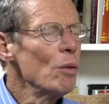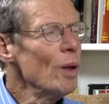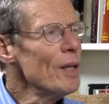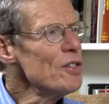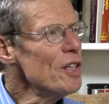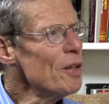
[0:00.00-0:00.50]

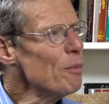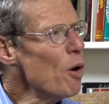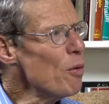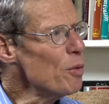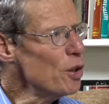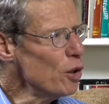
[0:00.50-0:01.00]
Well, I said a
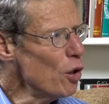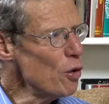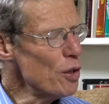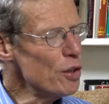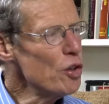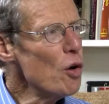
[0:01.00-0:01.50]
moment ago
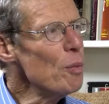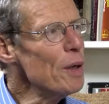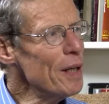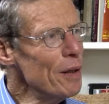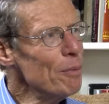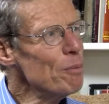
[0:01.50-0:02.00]
that
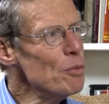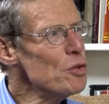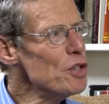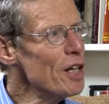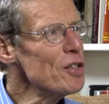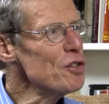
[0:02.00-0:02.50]
nobody
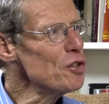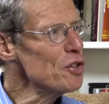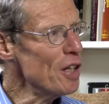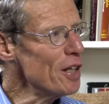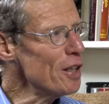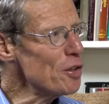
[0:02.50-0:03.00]
does
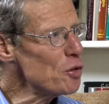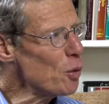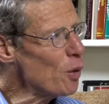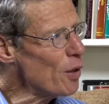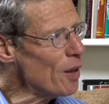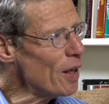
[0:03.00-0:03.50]
studies
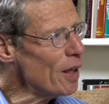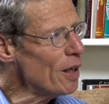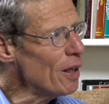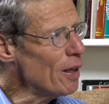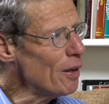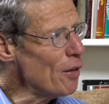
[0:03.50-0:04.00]
where they
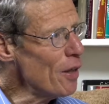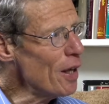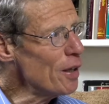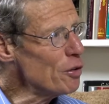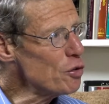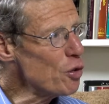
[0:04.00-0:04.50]

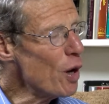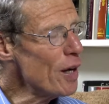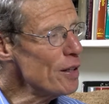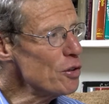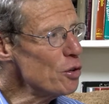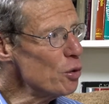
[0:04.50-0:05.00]
they
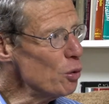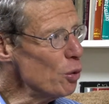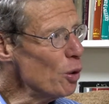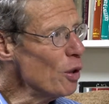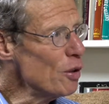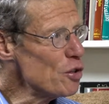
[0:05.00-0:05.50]
try
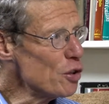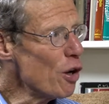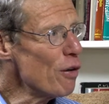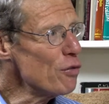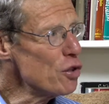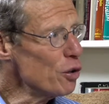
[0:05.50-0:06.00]
to
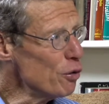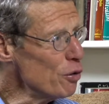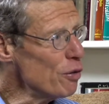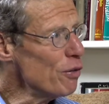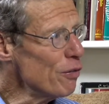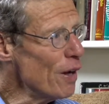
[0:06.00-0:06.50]
starve
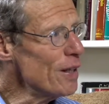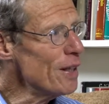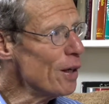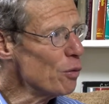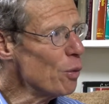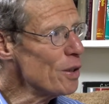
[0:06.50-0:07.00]
children to find
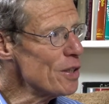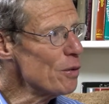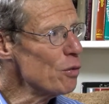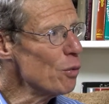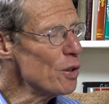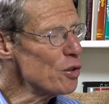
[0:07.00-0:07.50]
out what's
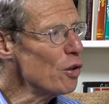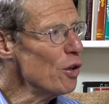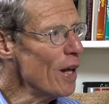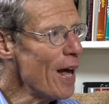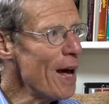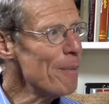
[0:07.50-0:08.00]
what's
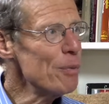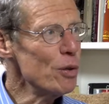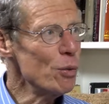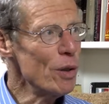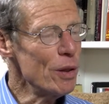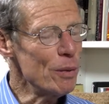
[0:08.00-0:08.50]
going to
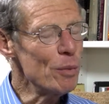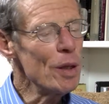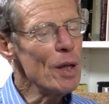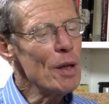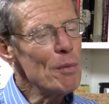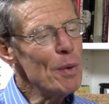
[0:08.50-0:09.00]
happen with them.
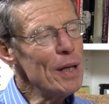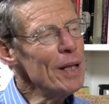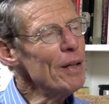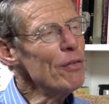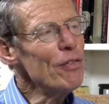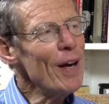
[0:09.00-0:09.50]
But
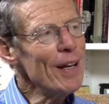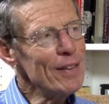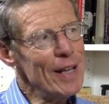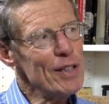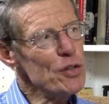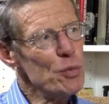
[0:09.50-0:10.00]
in
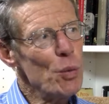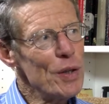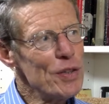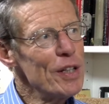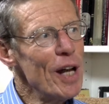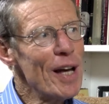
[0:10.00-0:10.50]
effect, that's
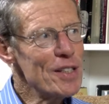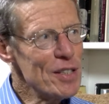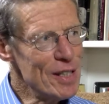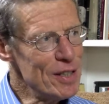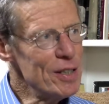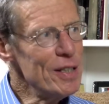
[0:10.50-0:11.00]
what the
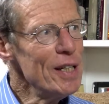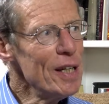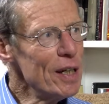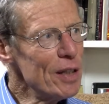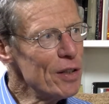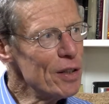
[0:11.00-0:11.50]
Nazis
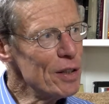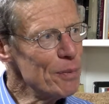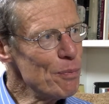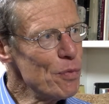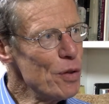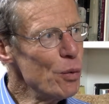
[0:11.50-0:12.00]
did in
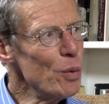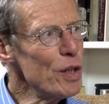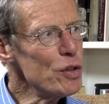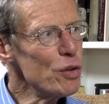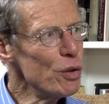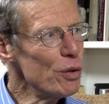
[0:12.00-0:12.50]
the the
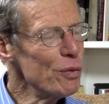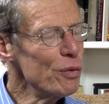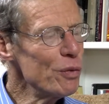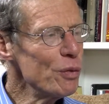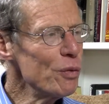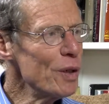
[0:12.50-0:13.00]
winter of
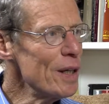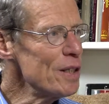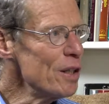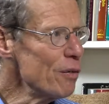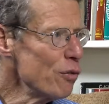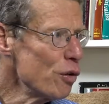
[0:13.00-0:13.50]

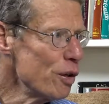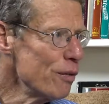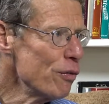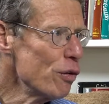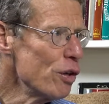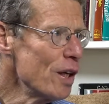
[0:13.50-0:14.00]

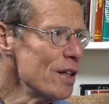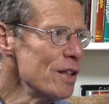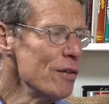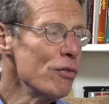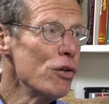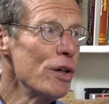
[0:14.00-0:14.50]
1944,
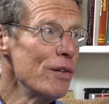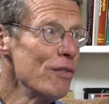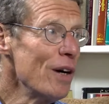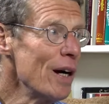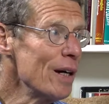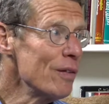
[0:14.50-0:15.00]

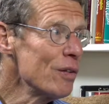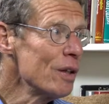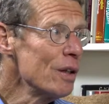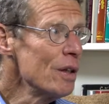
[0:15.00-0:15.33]
1945.